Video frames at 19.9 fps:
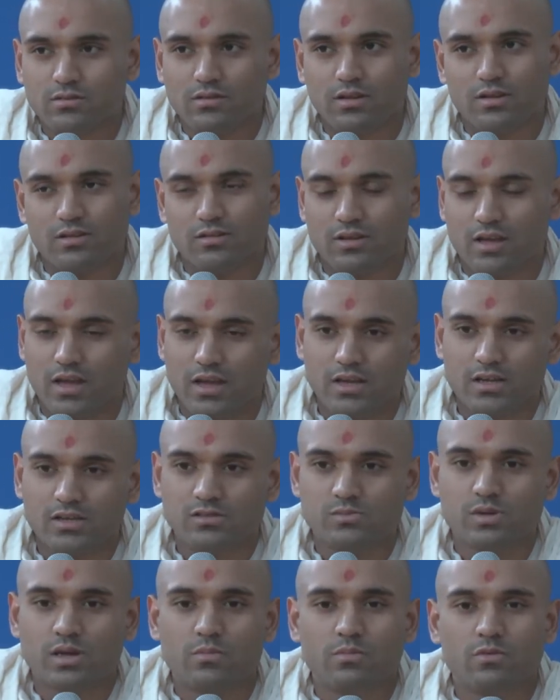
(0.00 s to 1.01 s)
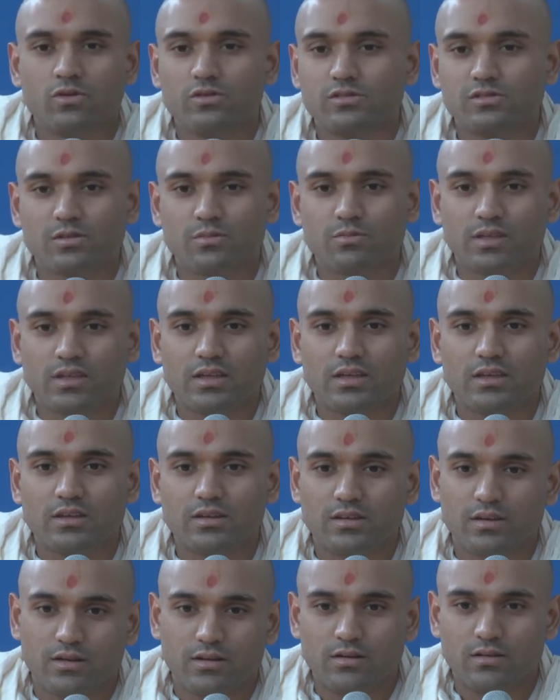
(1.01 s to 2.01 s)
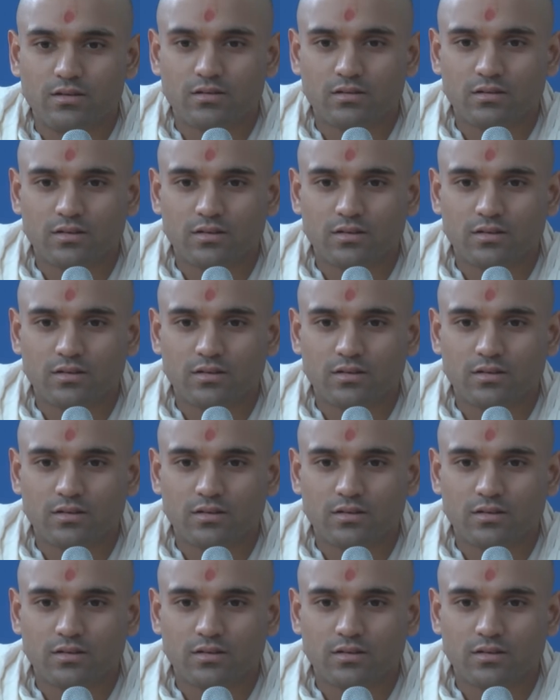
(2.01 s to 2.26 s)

his age maybe, or something he did.